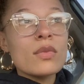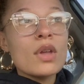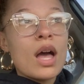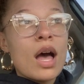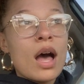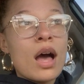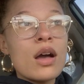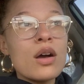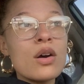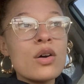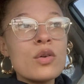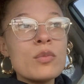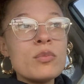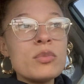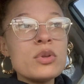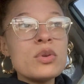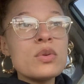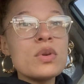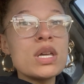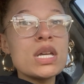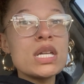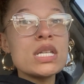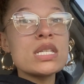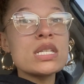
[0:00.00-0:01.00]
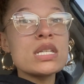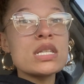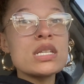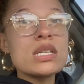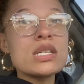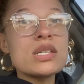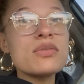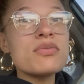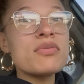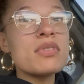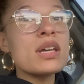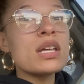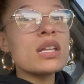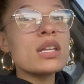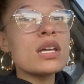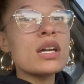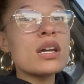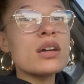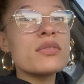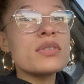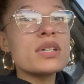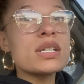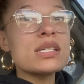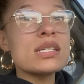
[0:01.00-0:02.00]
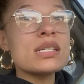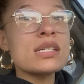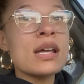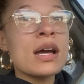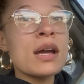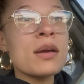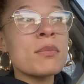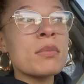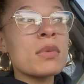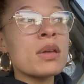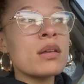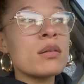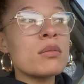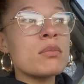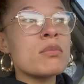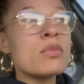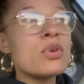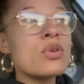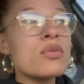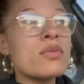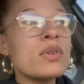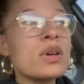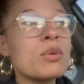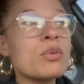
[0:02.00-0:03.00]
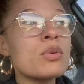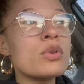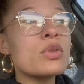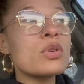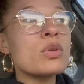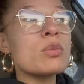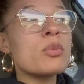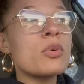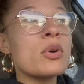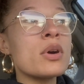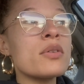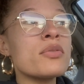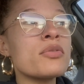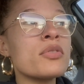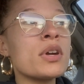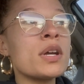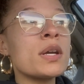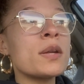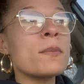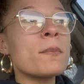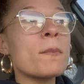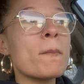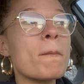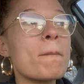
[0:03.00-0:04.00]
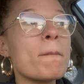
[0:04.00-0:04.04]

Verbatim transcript: I hope you get to this feeling of excitement moving with your boyfriend.